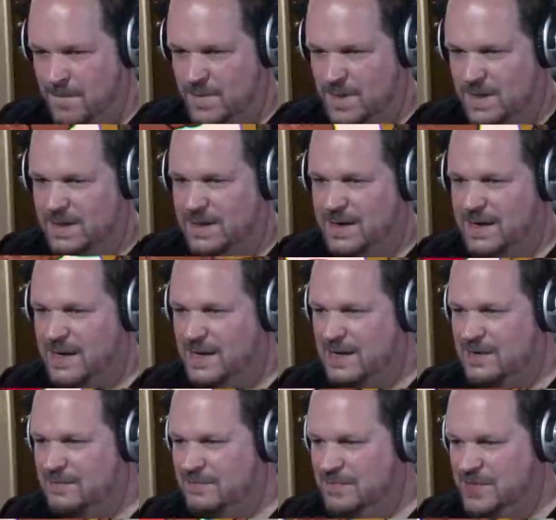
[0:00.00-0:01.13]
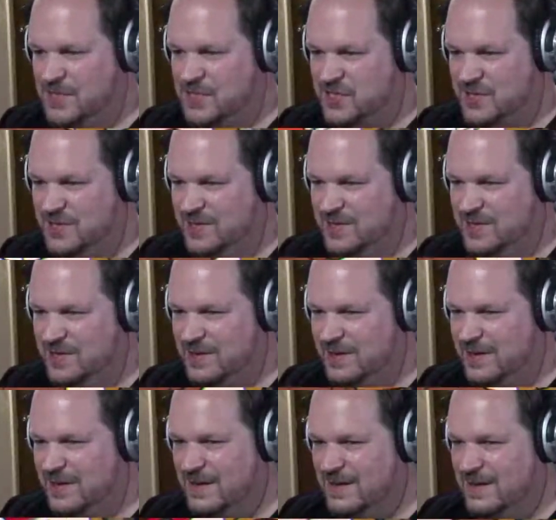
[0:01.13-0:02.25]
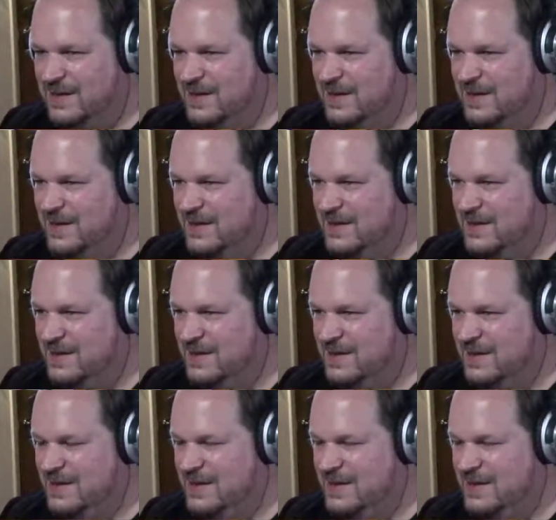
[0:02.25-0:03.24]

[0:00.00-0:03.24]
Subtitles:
I missed it again. I